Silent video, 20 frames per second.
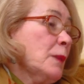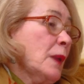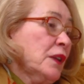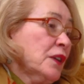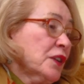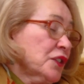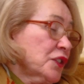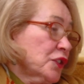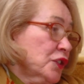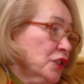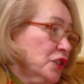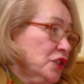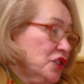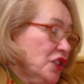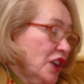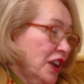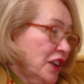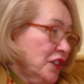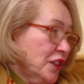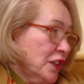There's a good
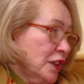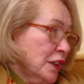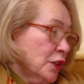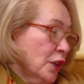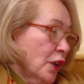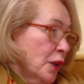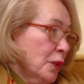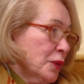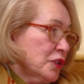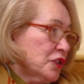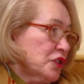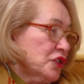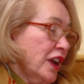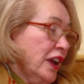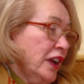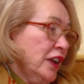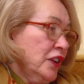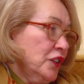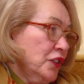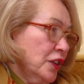chance the law will
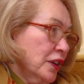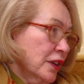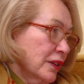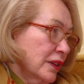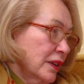change here